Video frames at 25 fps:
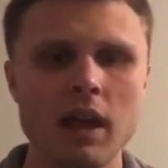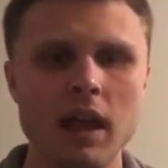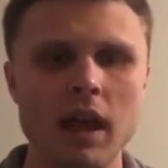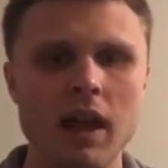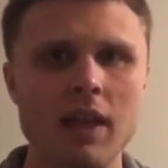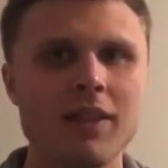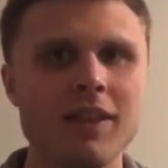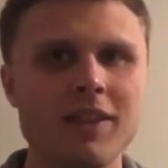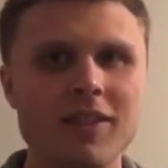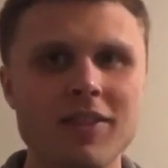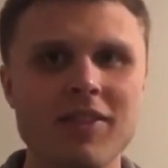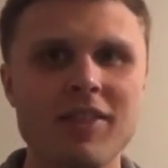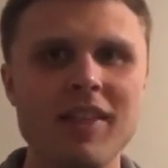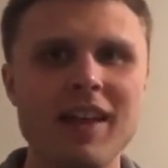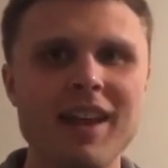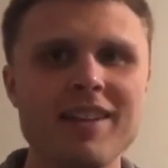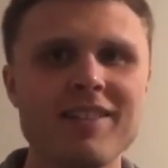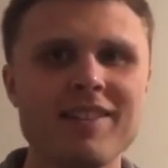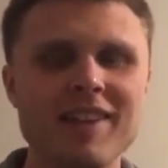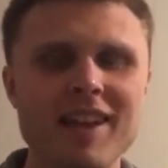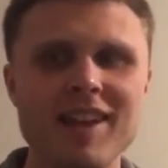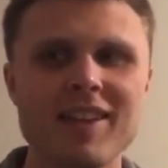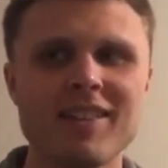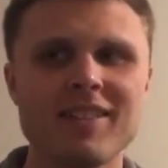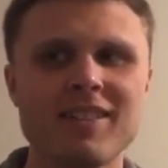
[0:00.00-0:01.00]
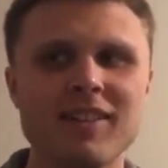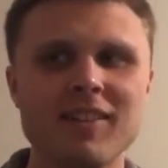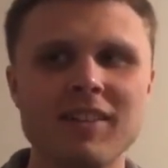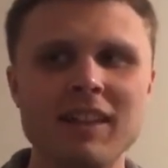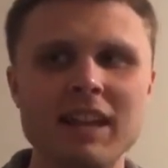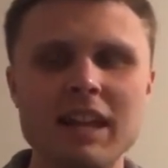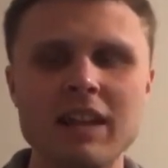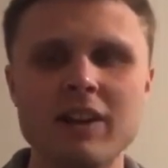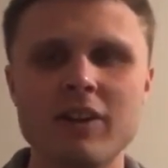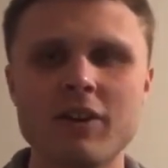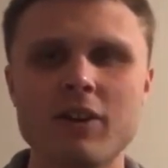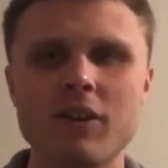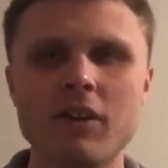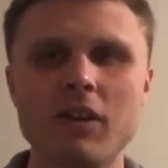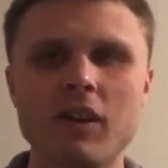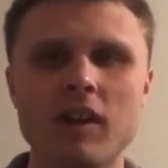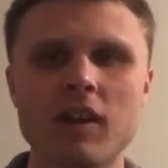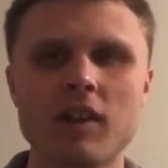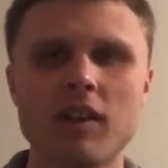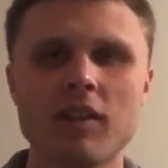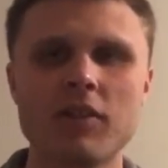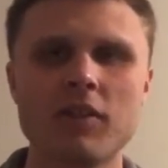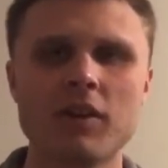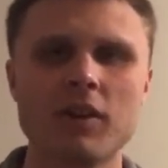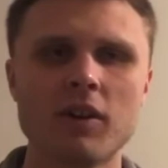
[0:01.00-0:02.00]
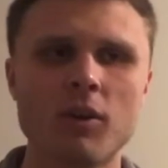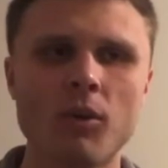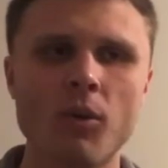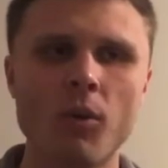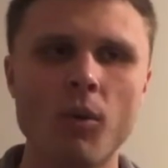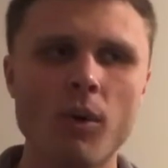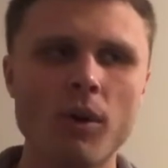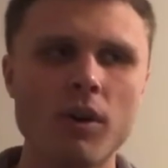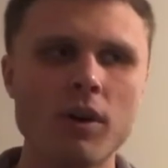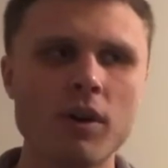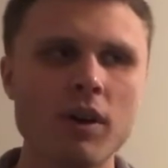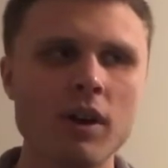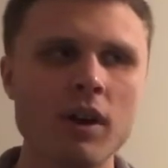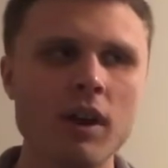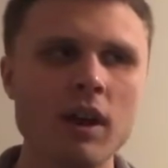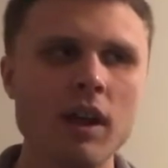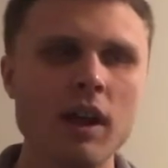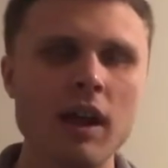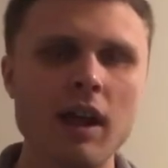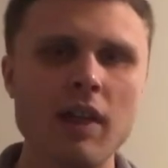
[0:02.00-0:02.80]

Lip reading: and then they take the lead early in the third quarter,